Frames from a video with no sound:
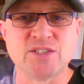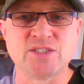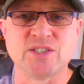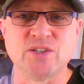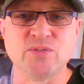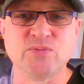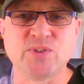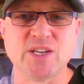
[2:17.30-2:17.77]

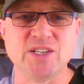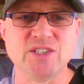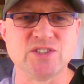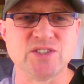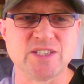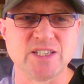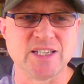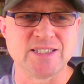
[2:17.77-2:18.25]

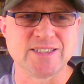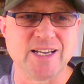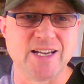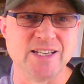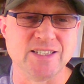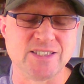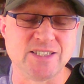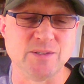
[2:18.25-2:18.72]
occasions that this
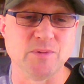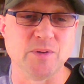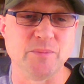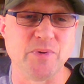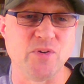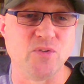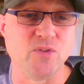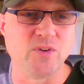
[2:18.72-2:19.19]
guy has seemingly
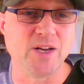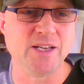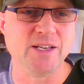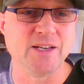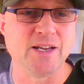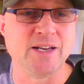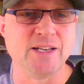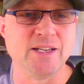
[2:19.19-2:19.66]
been
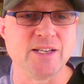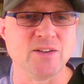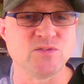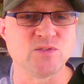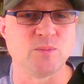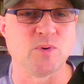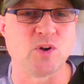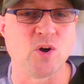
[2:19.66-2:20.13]
right, and he
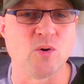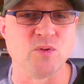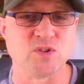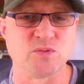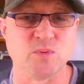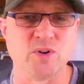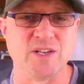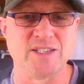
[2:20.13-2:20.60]
gives him a call
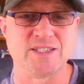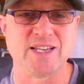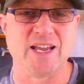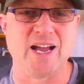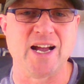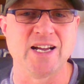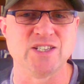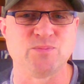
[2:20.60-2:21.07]
this morning to
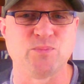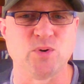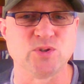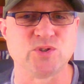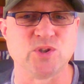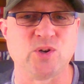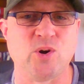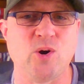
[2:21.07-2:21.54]
say Ange
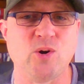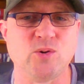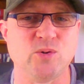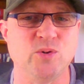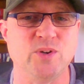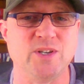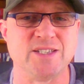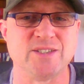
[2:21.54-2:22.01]

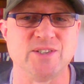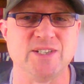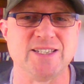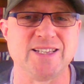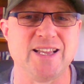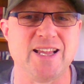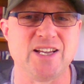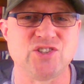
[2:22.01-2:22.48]
Postecoglou is on
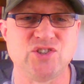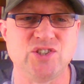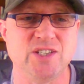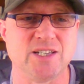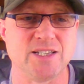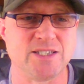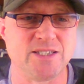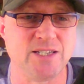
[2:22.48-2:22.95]
his last
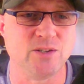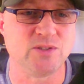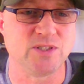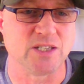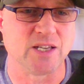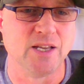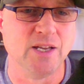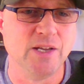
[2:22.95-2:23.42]
year at
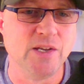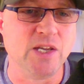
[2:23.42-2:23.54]
Celtic.